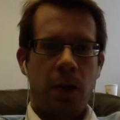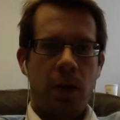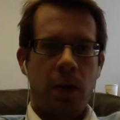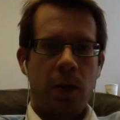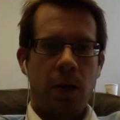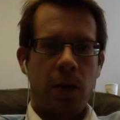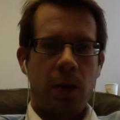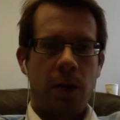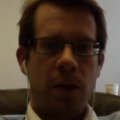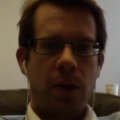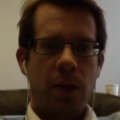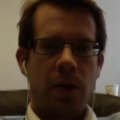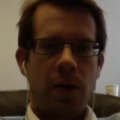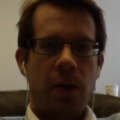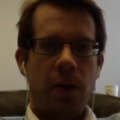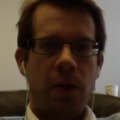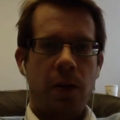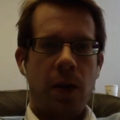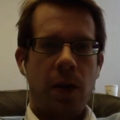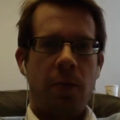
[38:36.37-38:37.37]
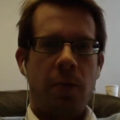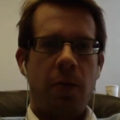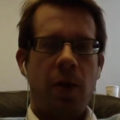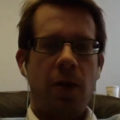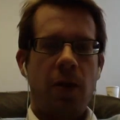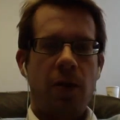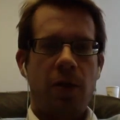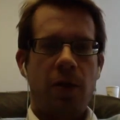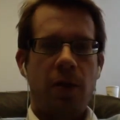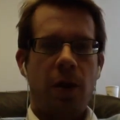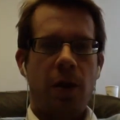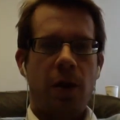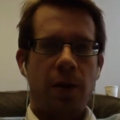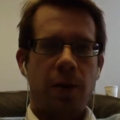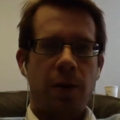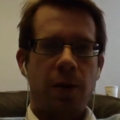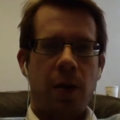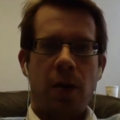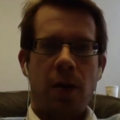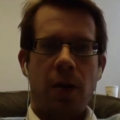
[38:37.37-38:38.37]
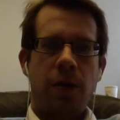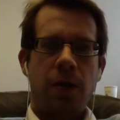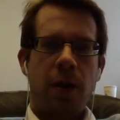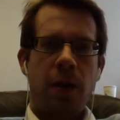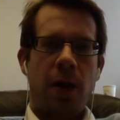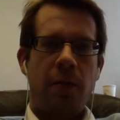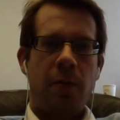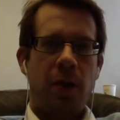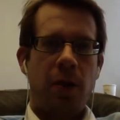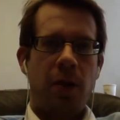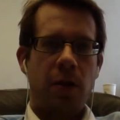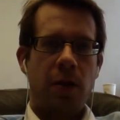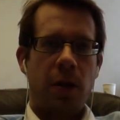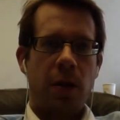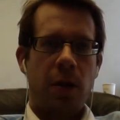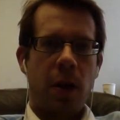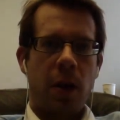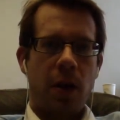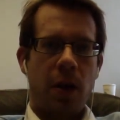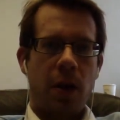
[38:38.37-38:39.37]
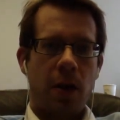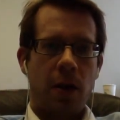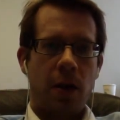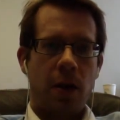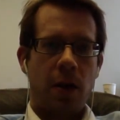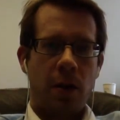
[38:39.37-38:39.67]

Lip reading: Because it's the time range dot start and the time range dot end.